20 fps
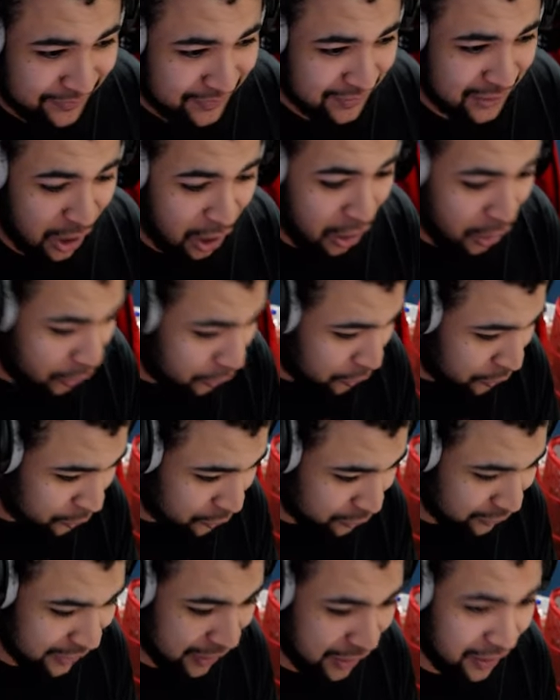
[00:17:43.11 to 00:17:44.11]

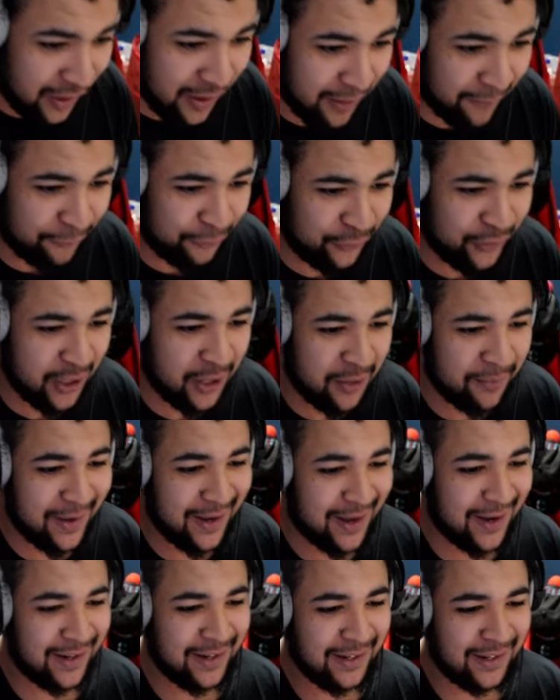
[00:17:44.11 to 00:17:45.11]
Cold. Oh, I'm
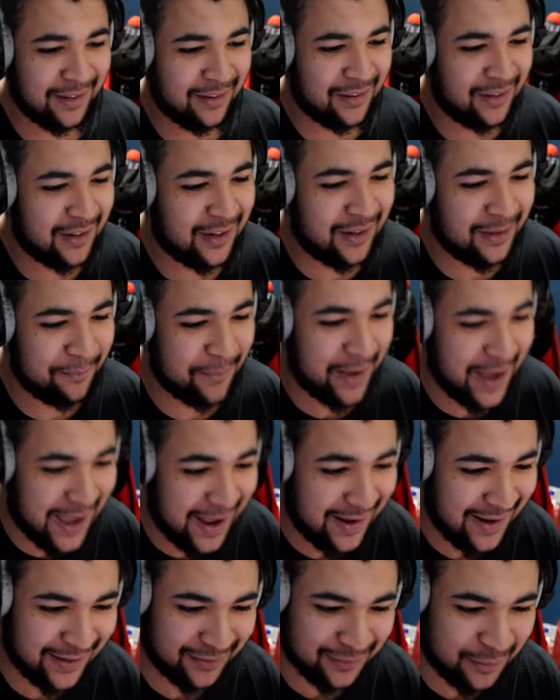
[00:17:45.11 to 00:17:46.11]
fuming. I think, oh
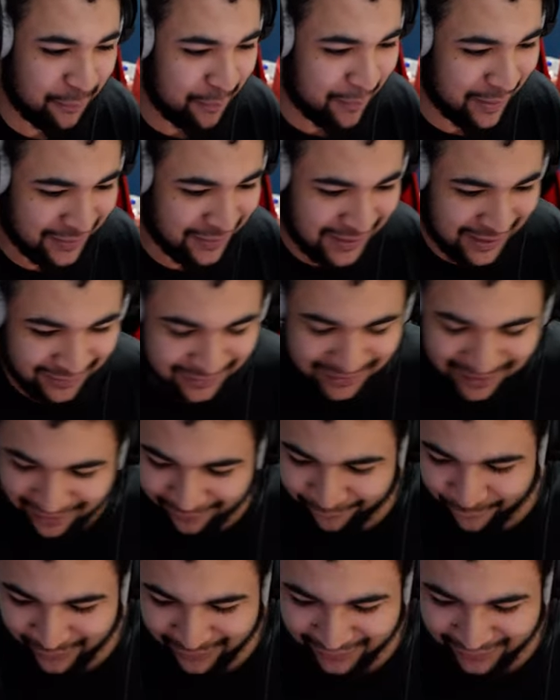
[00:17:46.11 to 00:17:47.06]
man, that's giving my chase card for the